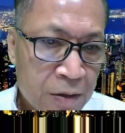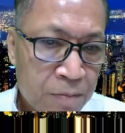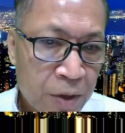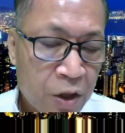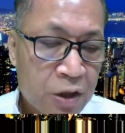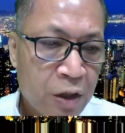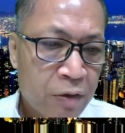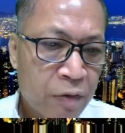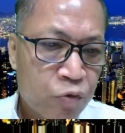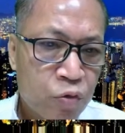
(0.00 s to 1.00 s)
because
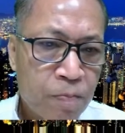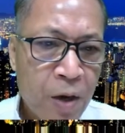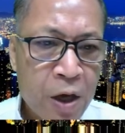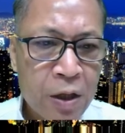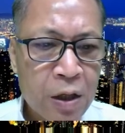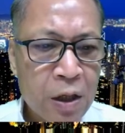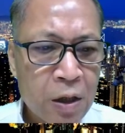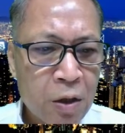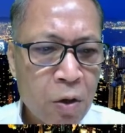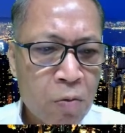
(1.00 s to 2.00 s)
if you burn
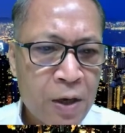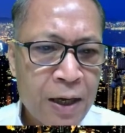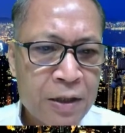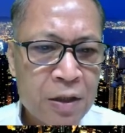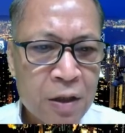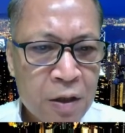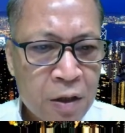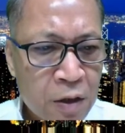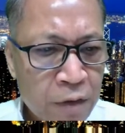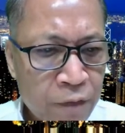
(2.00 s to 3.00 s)
the coal gas
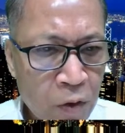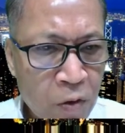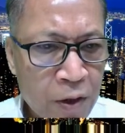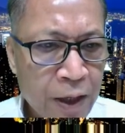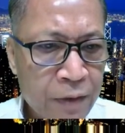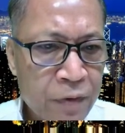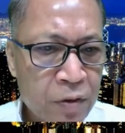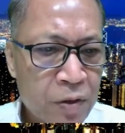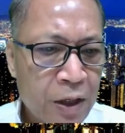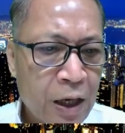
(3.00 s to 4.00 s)
for cooking, you
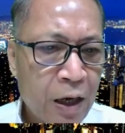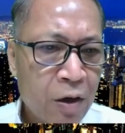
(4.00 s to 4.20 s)
need a lot